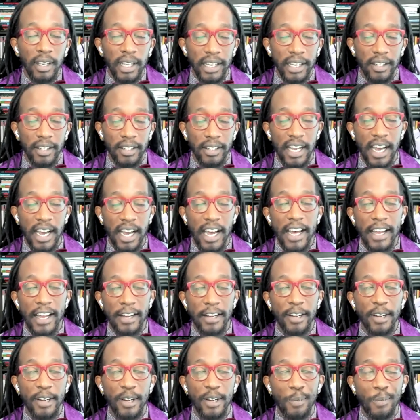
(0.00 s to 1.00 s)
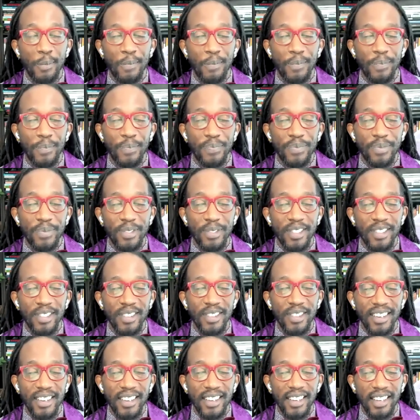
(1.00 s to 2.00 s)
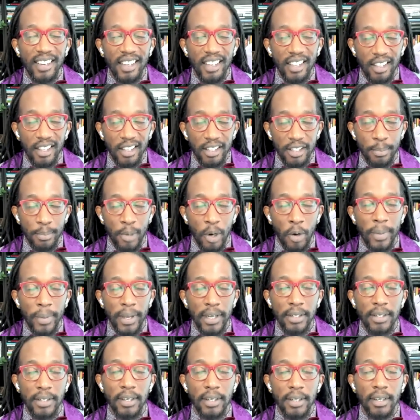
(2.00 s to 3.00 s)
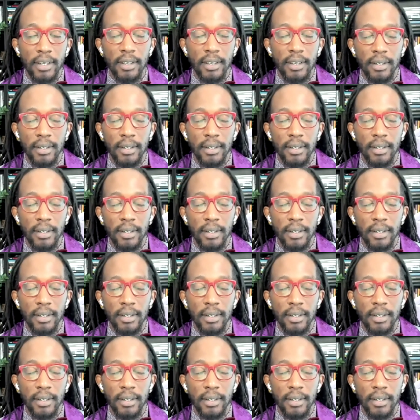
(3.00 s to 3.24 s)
Lead us, God, in this moment,